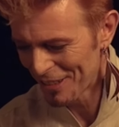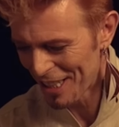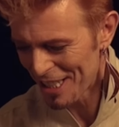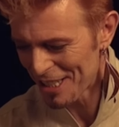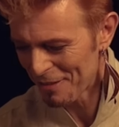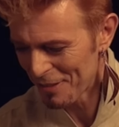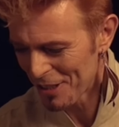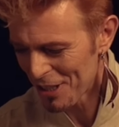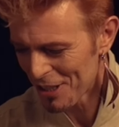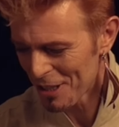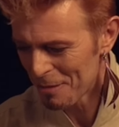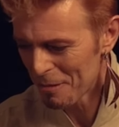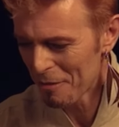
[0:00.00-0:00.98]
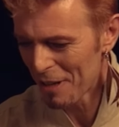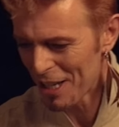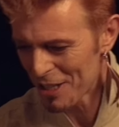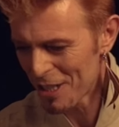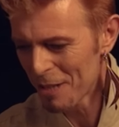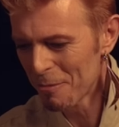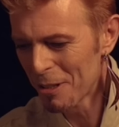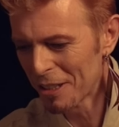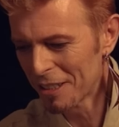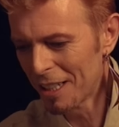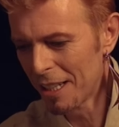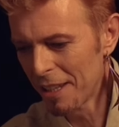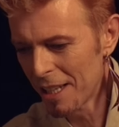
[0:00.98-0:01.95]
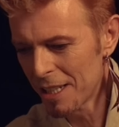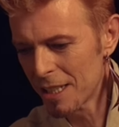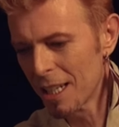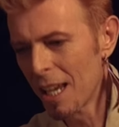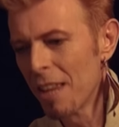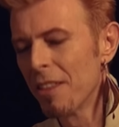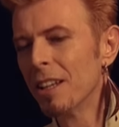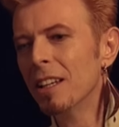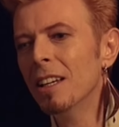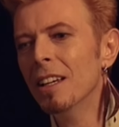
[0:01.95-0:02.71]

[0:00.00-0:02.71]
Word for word: That's the first time we've actually worked like that together